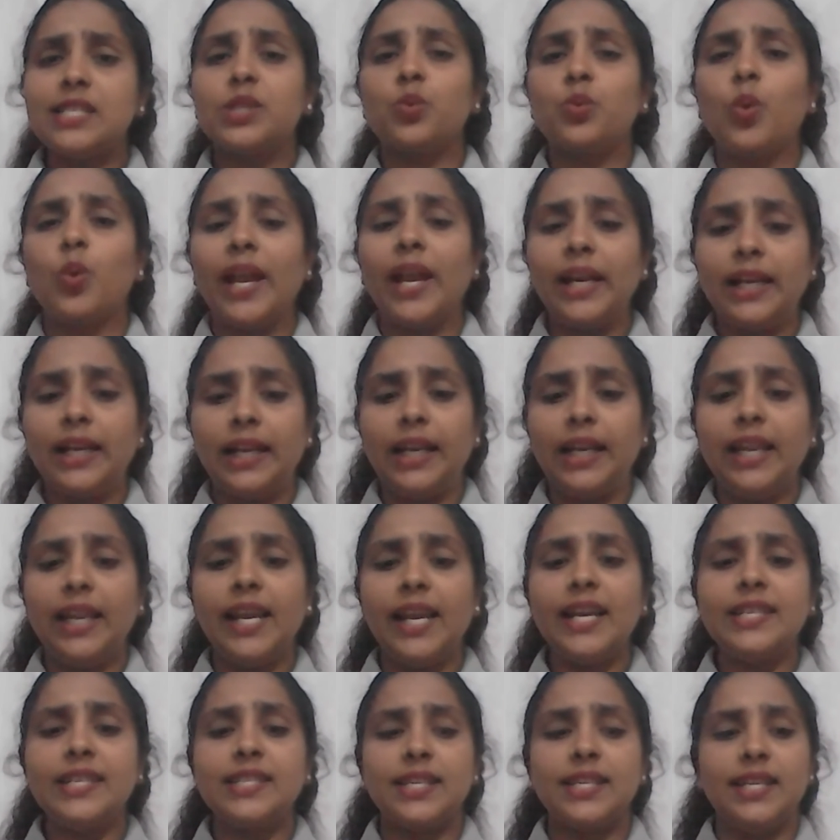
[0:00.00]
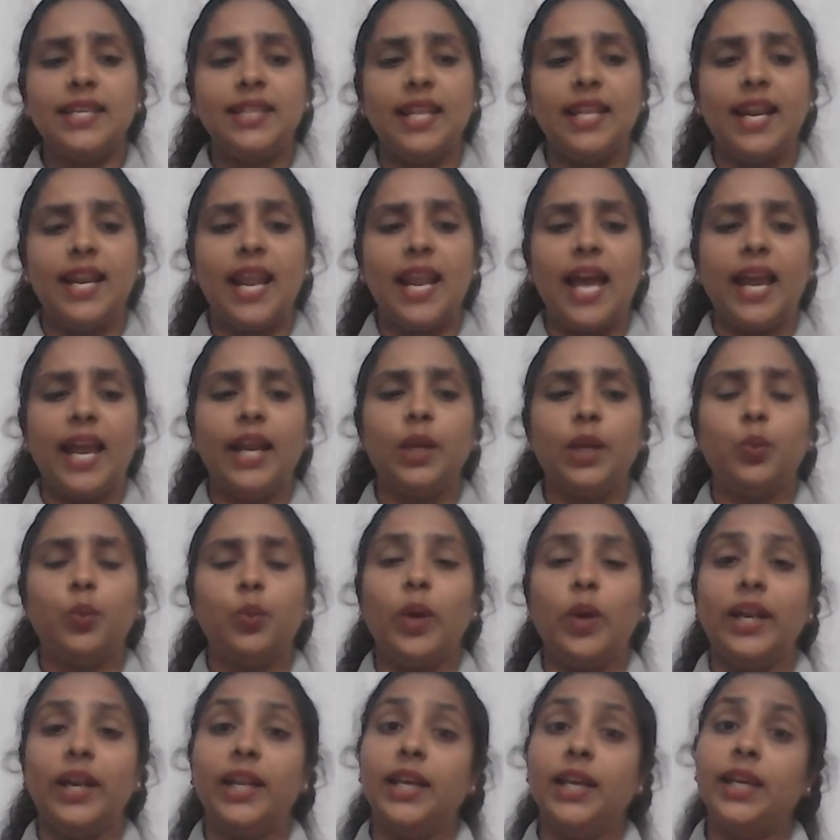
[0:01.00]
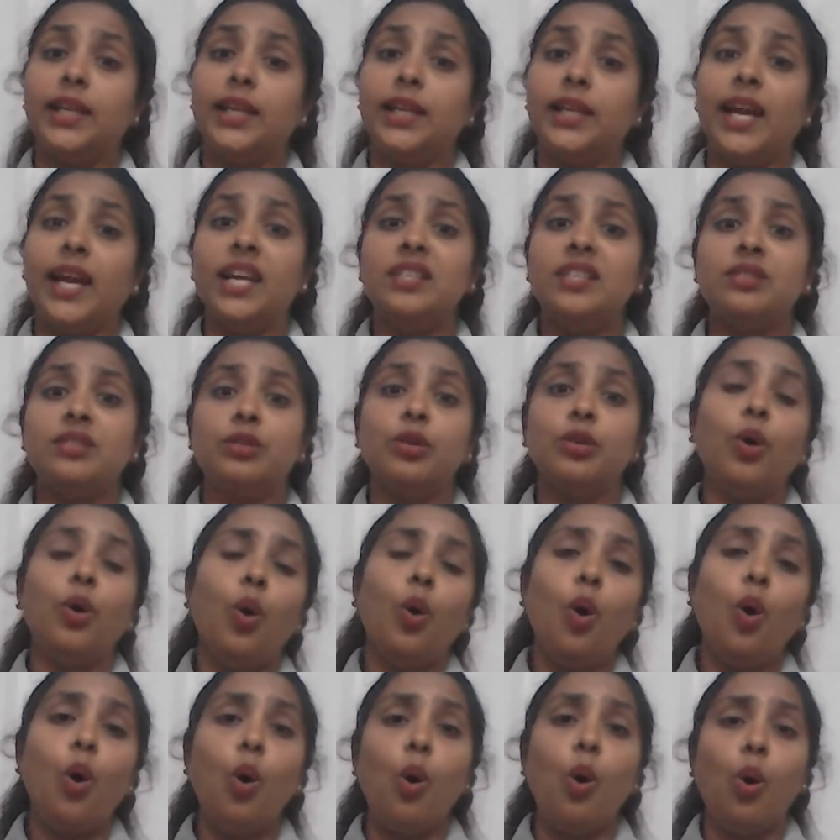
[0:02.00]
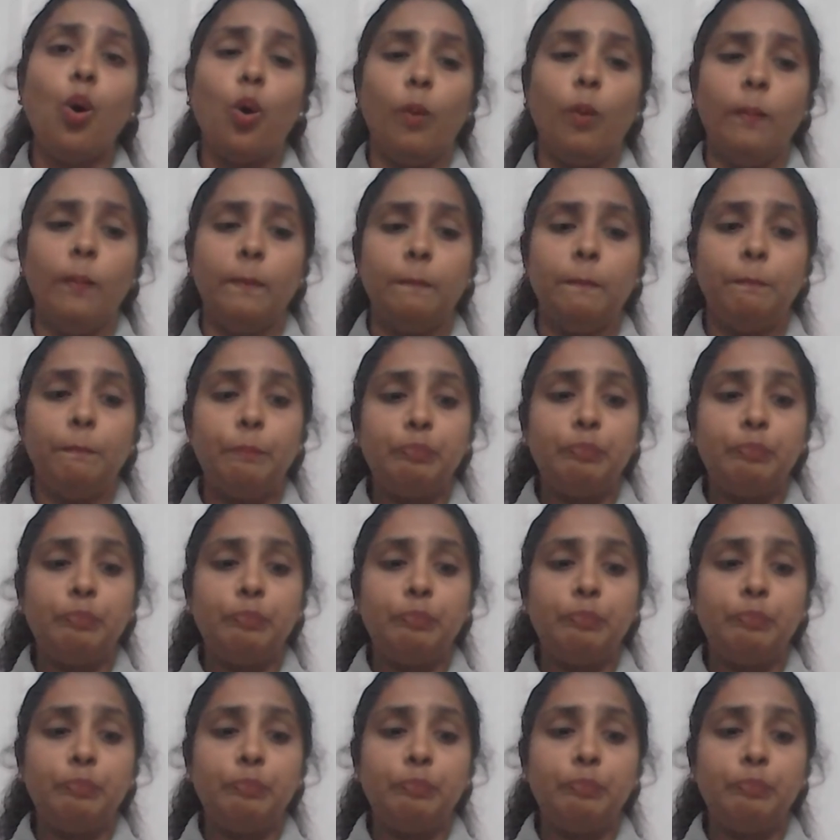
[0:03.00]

quite late in the night when he gets home.